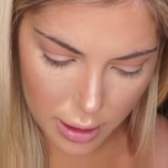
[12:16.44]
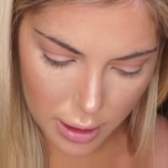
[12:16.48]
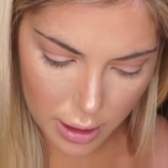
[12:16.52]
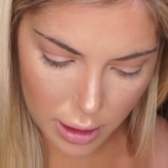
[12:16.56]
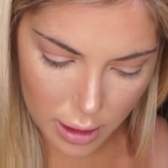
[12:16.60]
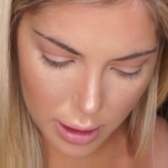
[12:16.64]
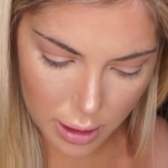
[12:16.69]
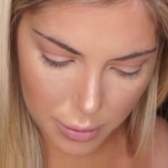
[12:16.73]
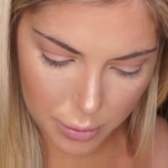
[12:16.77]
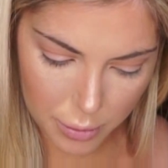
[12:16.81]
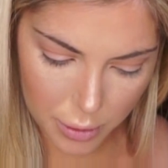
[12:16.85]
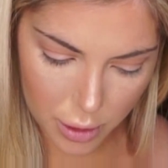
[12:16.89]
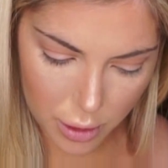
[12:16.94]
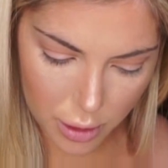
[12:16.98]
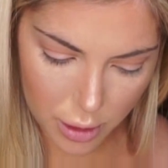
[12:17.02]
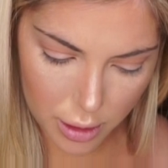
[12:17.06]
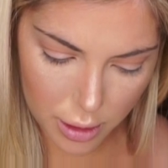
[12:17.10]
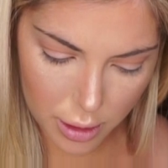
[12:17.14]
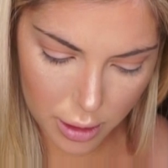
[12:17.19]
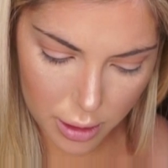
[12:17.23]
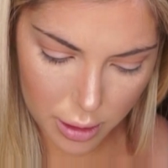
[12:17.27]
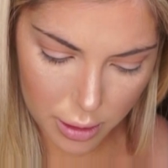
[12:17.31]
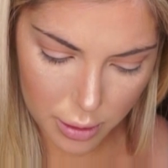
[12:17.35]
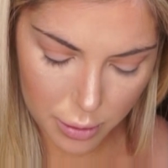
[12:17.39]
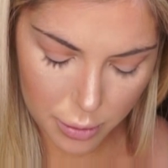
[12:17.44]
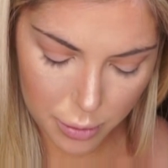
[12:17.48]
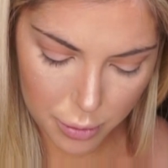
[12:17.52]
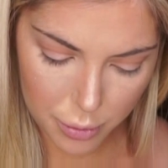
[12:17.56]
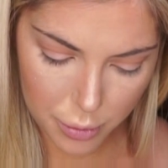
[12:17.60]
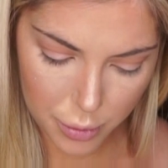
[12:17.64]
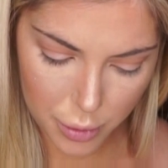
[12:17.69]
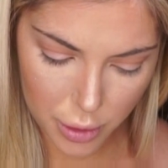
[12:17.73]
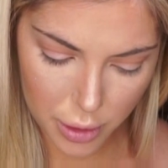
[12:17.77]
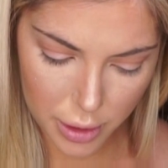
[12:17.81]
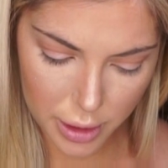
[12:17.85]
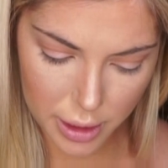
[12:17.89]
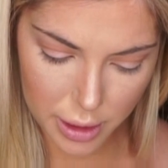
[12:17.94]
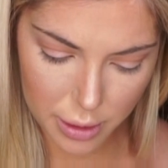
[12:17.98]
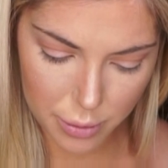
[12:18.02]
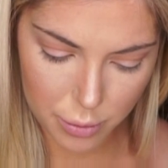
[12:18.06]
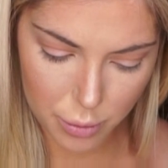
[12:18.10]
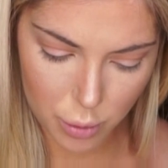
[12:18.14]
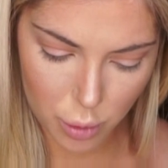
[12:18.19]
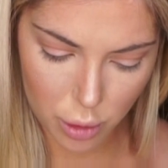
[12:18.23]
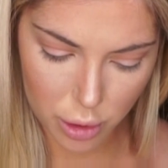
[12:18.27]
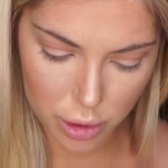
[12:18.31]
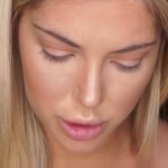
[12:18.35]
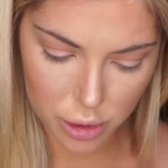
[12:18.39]
And I'm gonna put
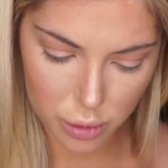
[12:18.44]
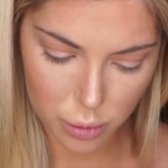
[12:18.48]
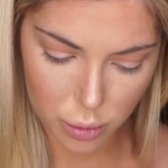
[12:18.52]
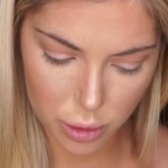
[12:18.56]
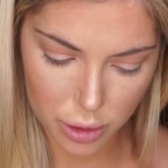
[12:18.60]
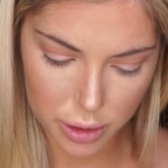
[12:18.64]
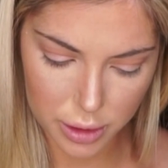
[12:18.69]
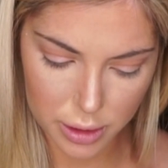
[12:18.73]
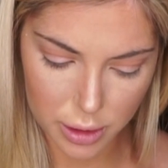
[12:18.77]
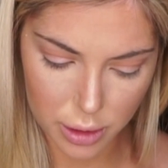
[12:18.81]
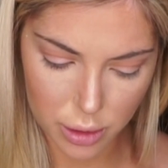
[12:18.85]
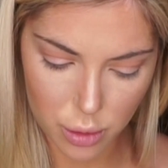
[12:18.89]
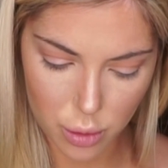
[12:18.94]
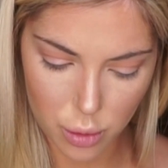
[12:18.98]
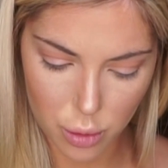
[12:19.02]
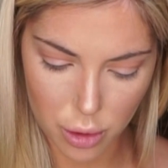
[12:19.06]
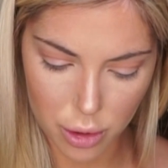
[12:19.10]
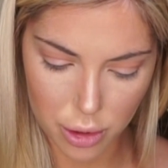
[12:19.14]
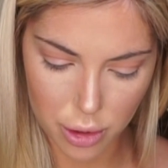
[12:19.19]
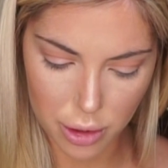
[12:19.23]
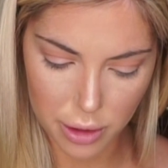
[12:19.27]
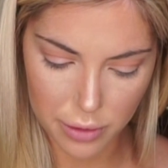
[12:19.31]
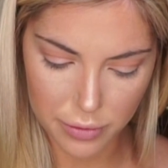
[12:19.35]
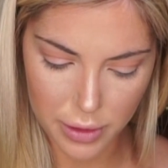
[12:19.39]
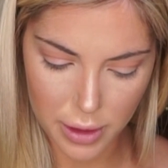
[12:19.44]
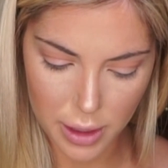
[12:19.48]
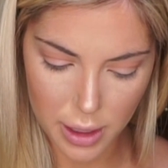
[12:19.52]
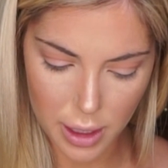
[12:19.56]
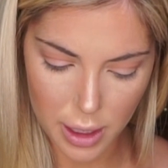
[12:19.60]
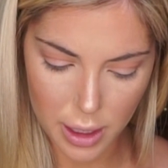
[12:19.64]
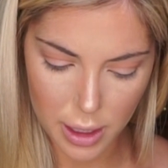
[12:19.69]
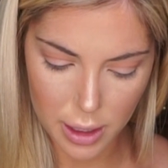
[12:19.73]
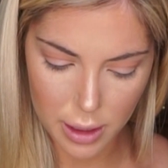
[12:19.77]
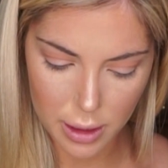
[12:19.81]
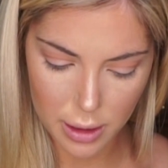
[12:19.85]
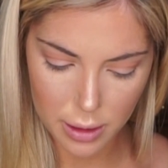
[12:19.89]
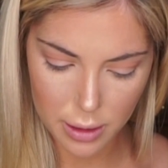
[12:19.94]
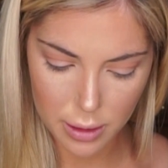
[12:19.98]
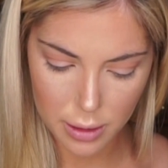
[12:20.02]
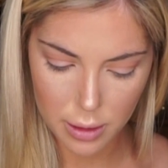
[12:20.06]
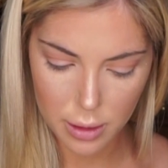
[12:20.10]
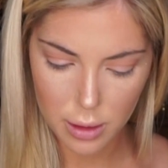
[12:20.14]
it more towards the corner of the eye,